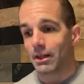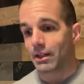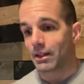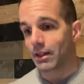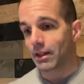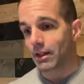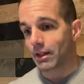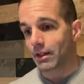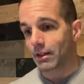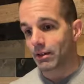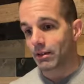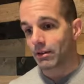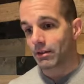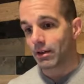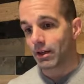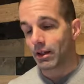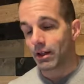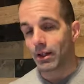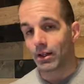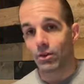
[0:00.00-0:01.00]
click,
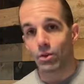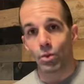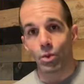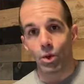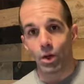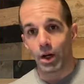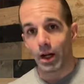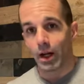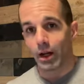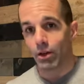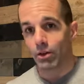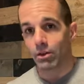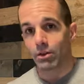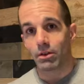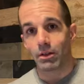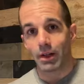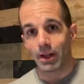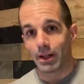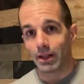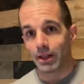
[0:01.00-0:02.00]
I think it's
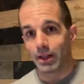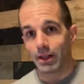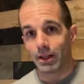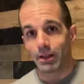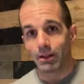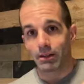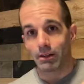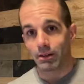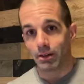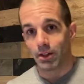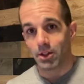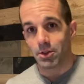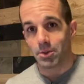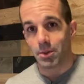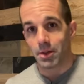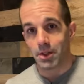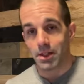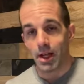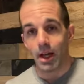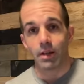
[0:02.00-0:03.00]
workouts, then click
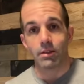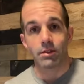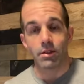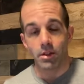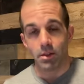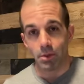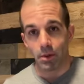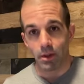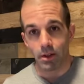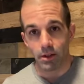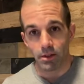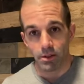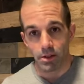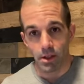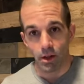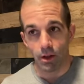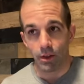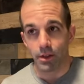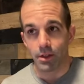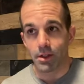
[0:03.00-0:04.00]
Linchpin tests, and you'll be able to
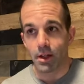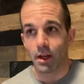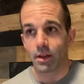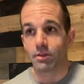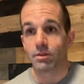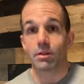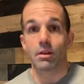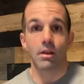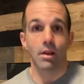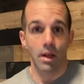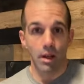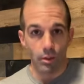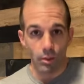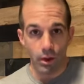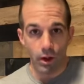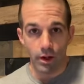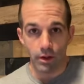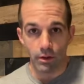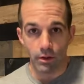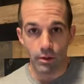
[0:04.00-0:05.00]
see all the tests. And
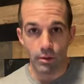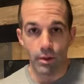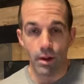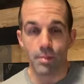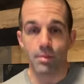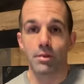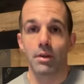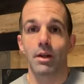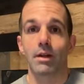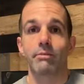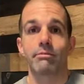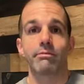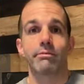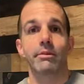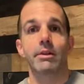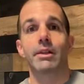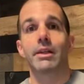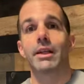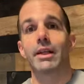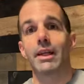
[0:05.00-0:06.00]
while you're on the website,
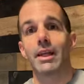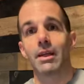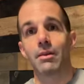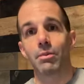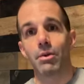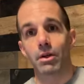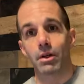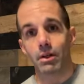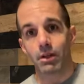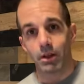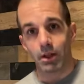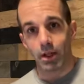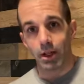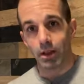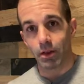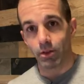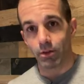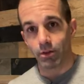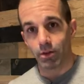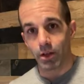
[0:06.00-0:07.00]
click ebook and
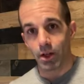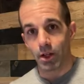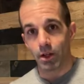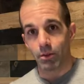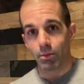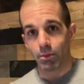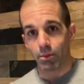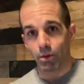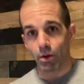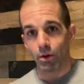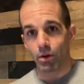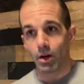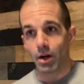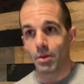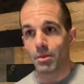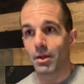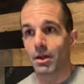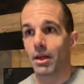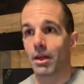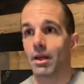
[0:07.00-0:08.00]
get the free
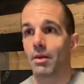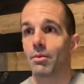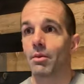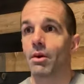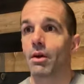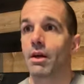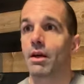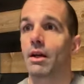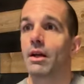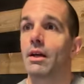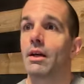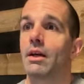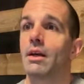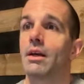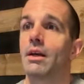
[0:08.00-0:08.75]
programming ebook.